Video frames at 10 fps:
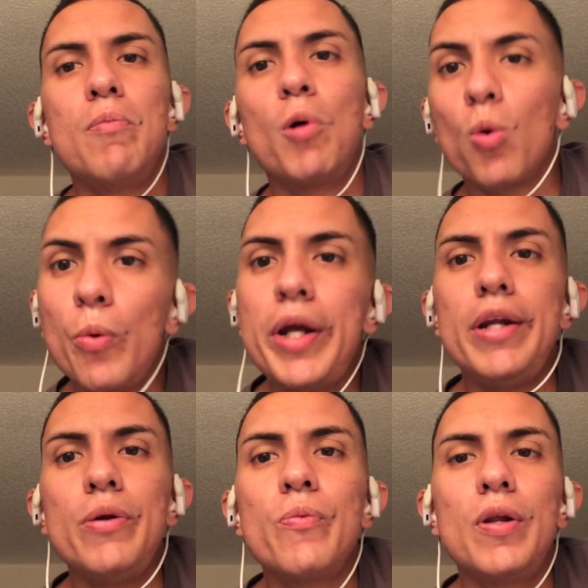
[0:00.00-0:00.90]
but
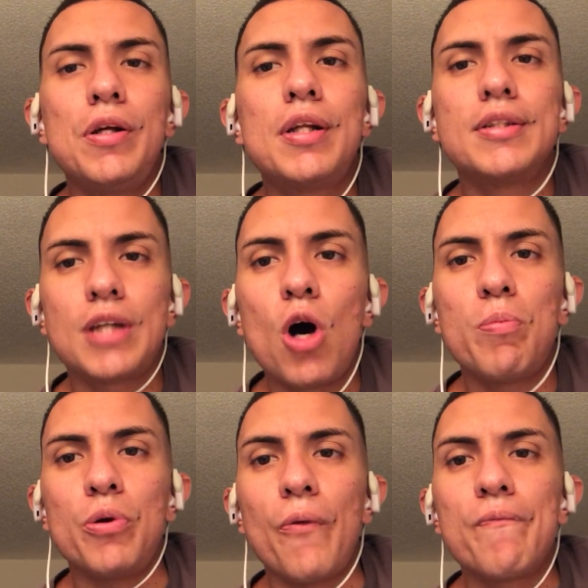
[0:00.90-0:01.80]
reading really does
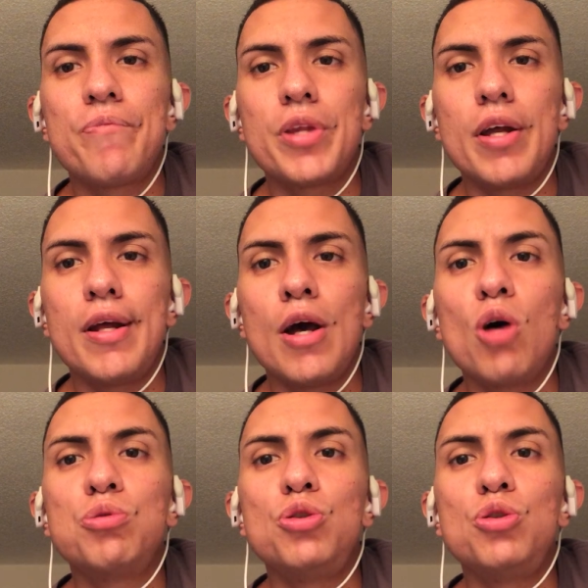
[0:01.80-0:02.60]
help you and it helps